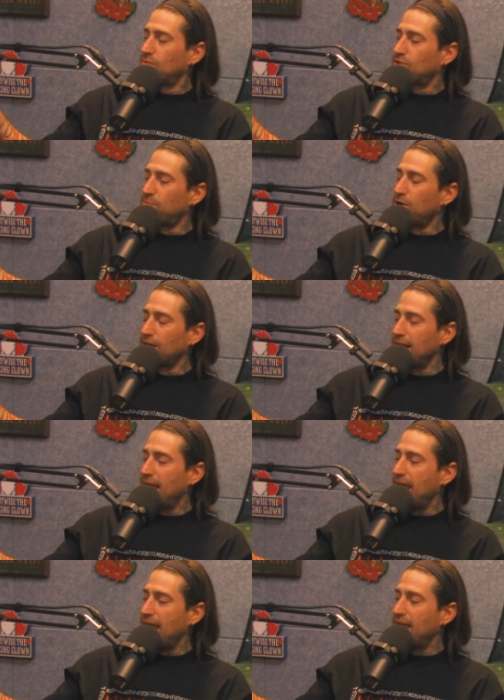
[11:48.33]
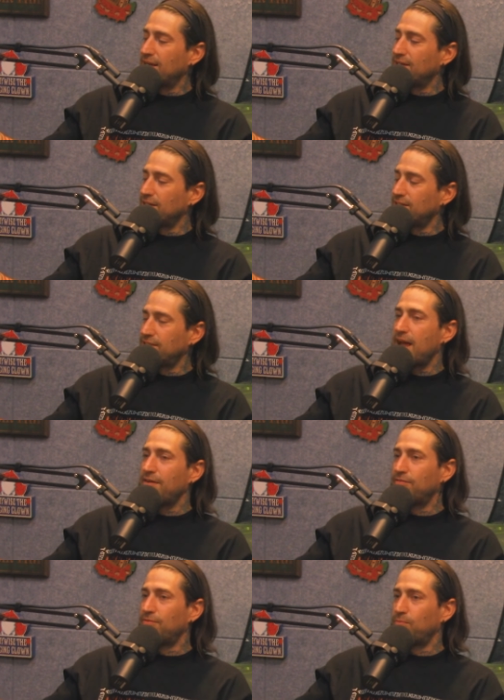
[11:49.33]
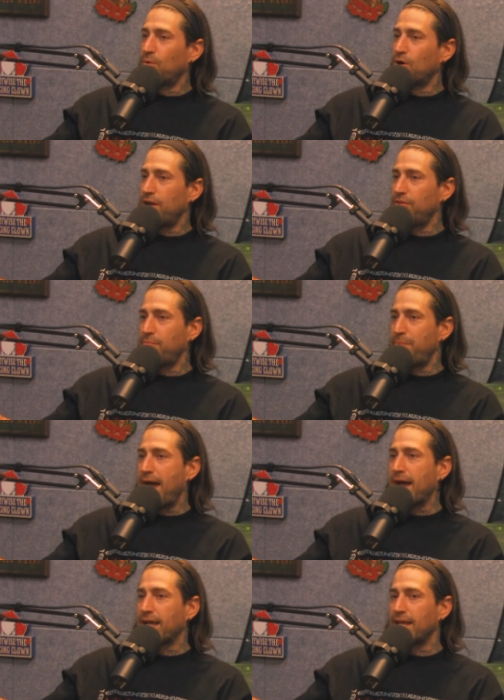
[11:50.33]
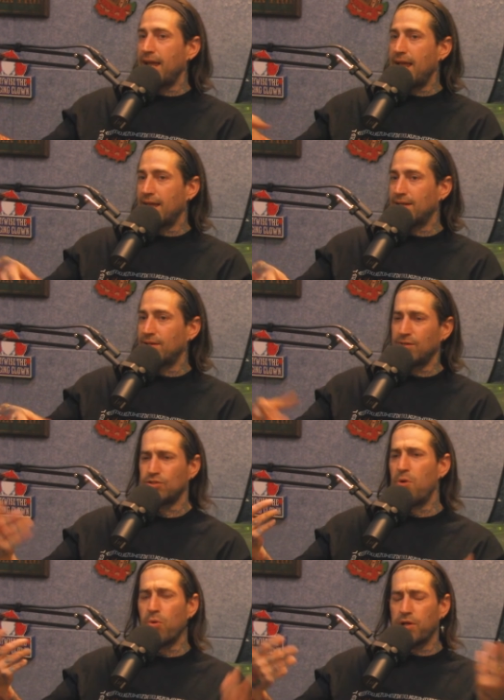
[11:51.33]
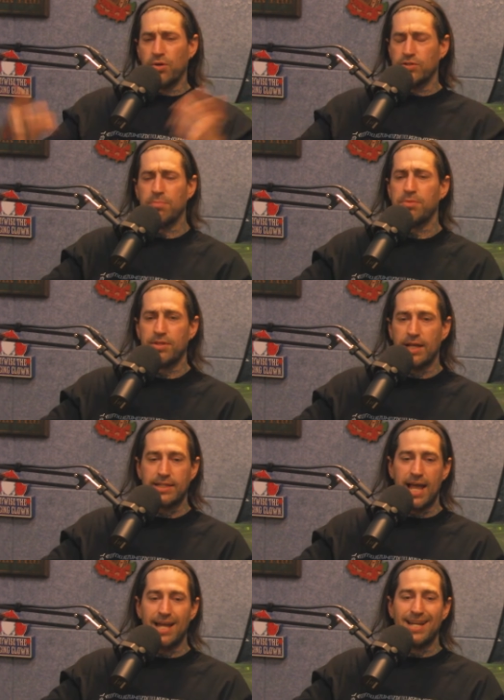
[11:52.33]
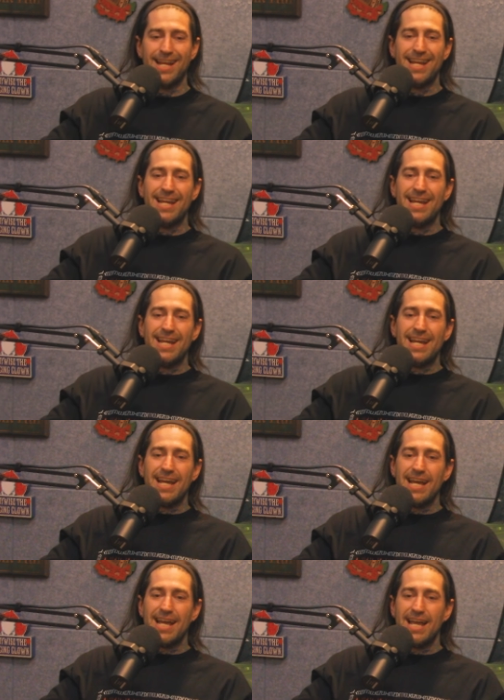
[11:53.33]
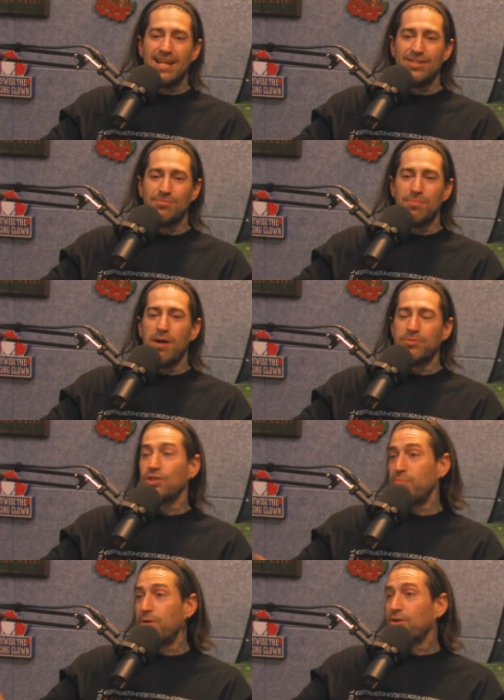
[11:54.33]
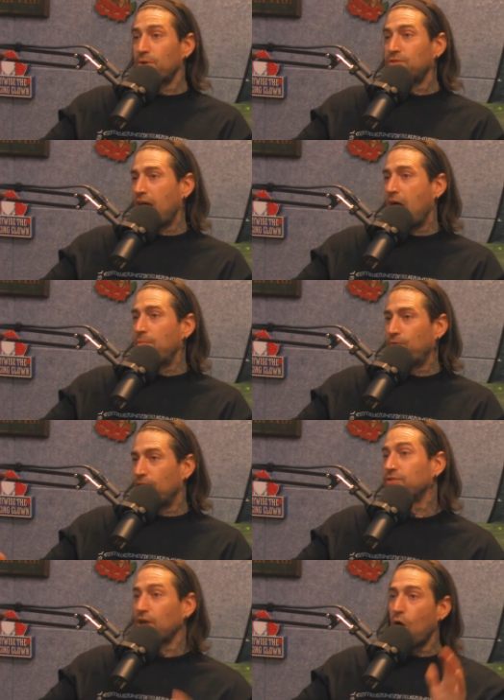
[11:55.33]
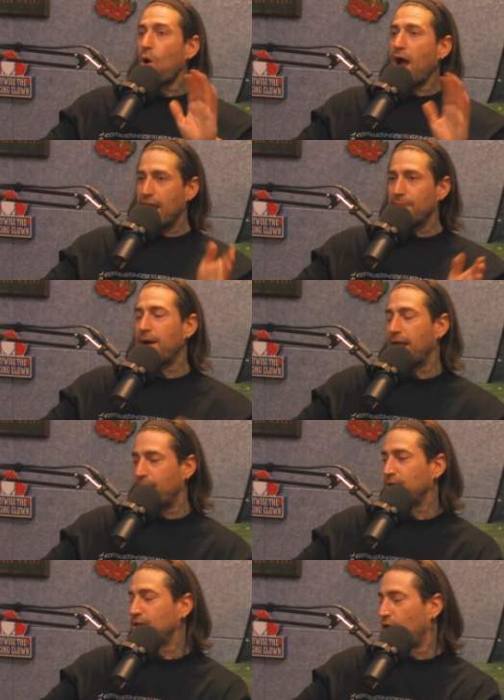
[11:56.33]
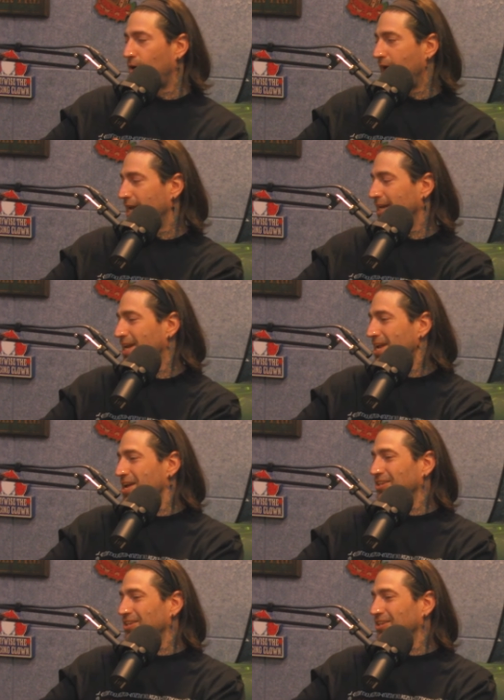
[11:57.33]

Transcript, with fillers: Spunky and Dev were in the back and uh, smoking or something like that. And mom was like, You better go say hi before you. I was like, Oh, I am, I am, you yeah, know. And sure.